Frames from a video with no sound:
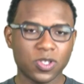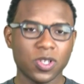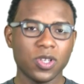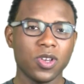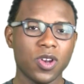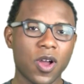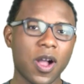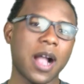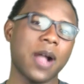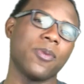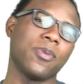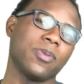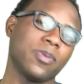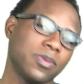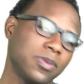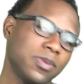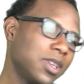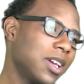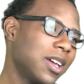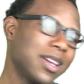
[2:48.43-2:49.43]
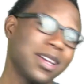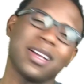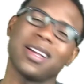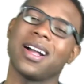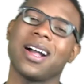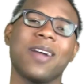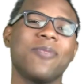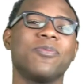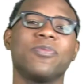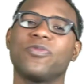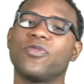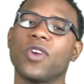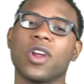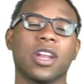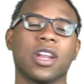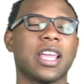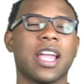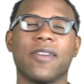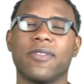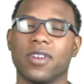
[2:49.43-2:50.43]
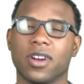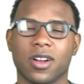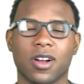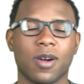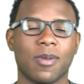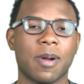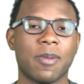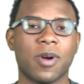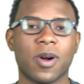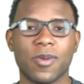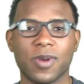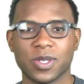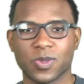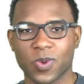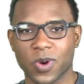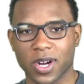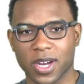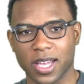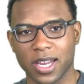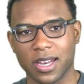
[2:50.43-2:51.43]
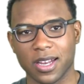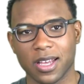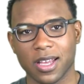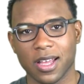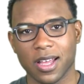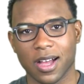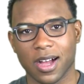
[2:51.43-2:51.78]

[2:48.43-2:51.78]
So you know, I I'm rarely ever at home. I'm always working.